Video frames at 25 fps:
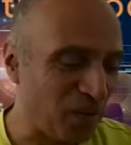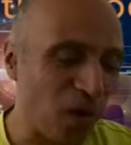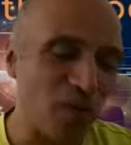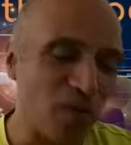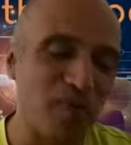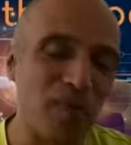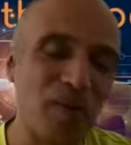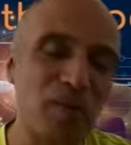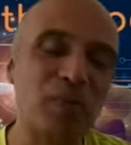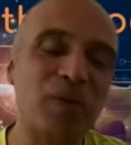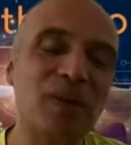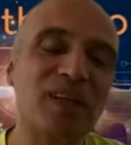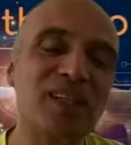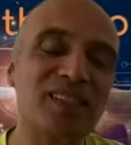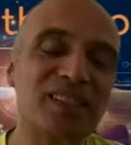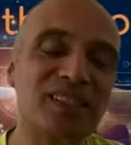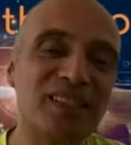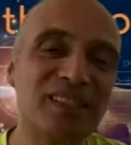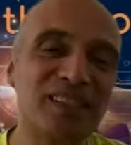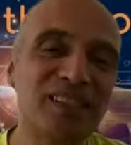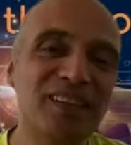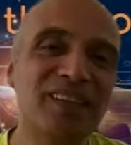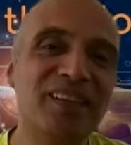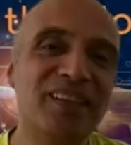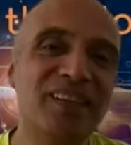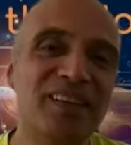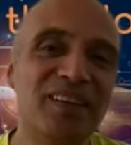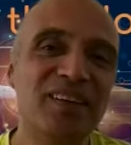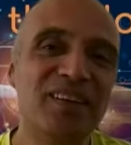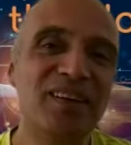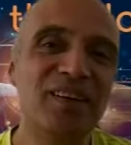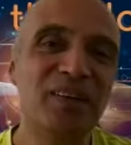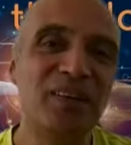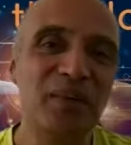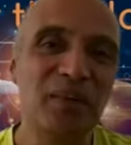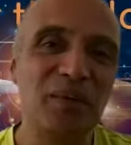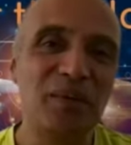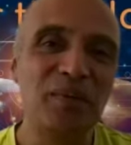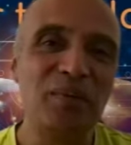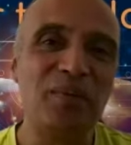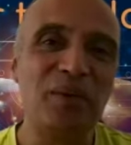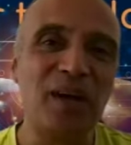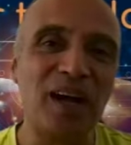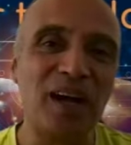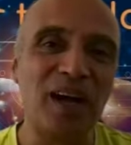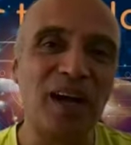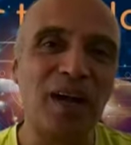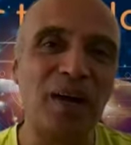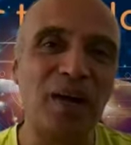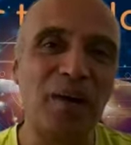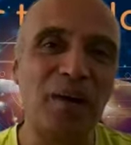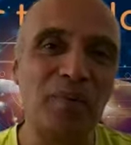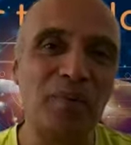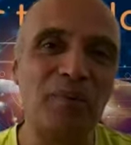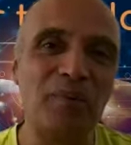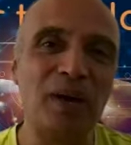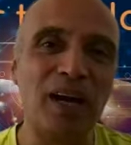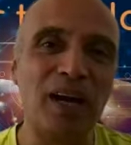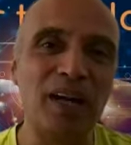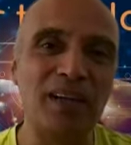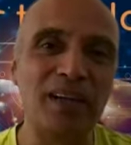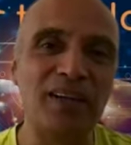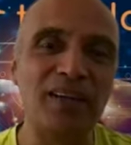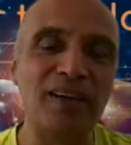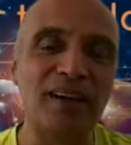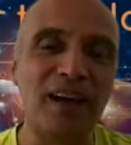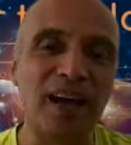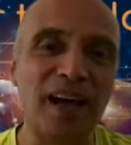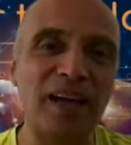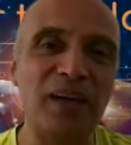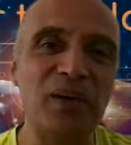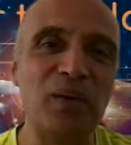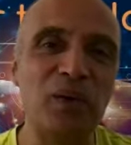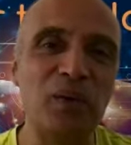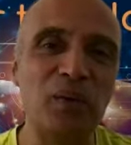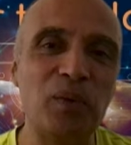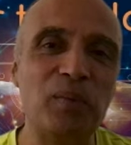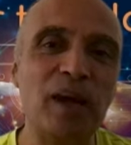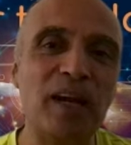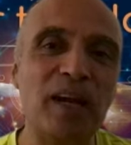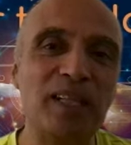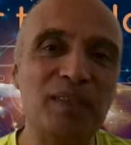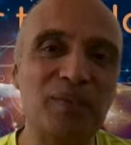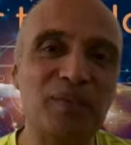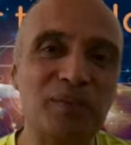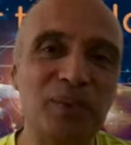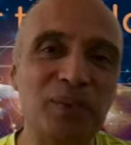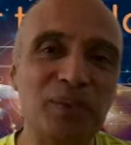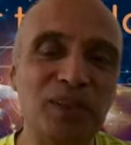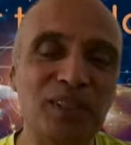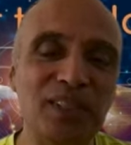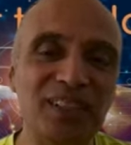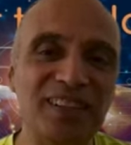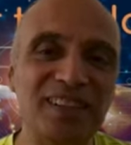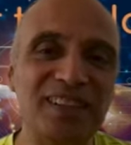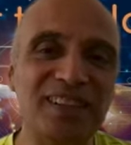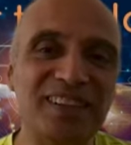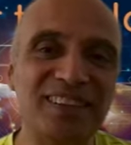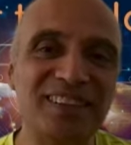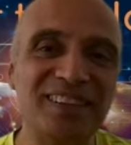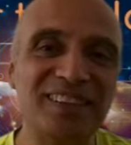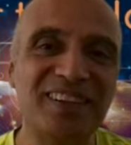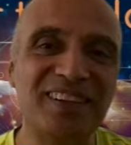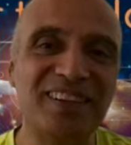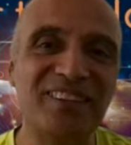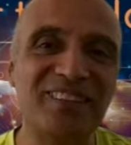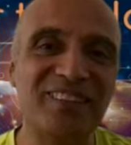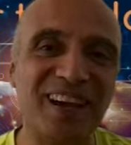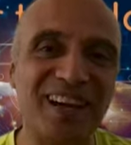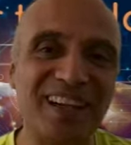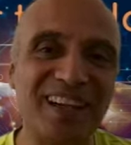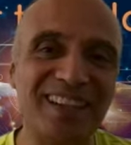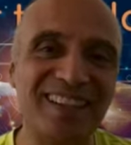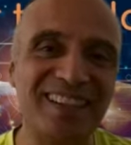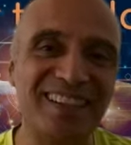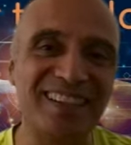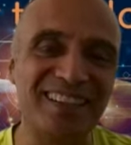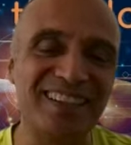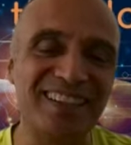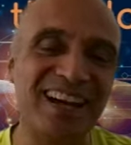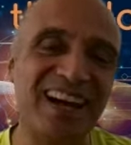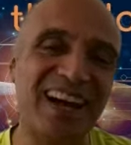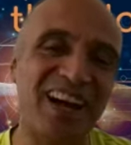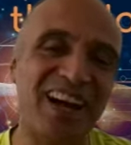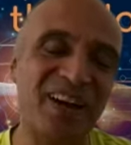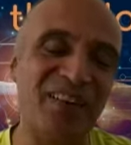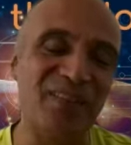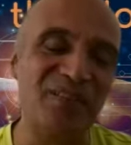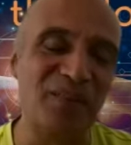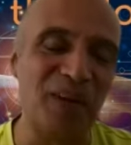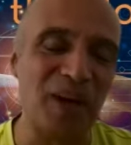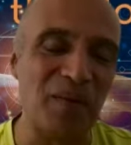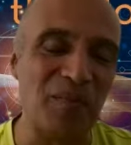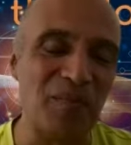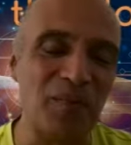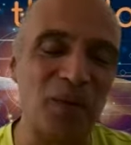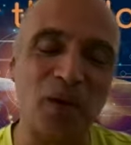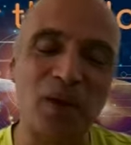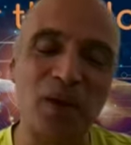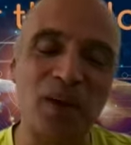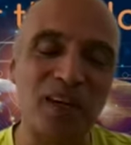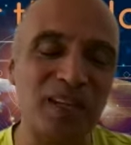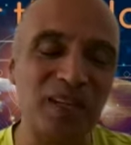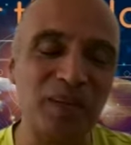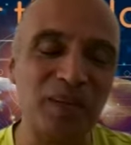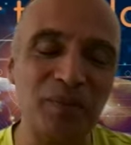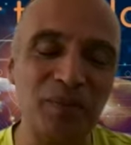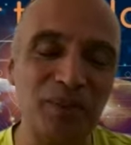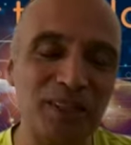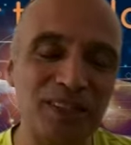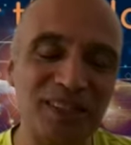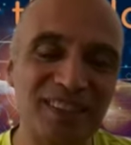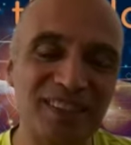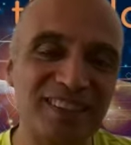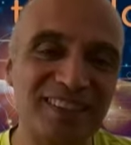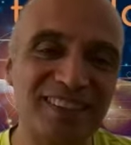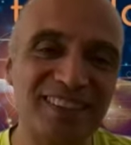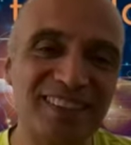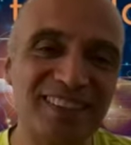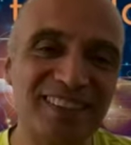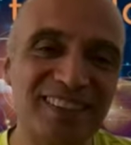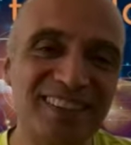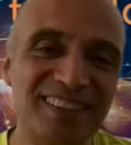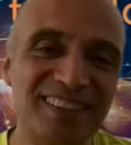coffee person, but I don't mind smoothies. But yeah, I'm not a tea person.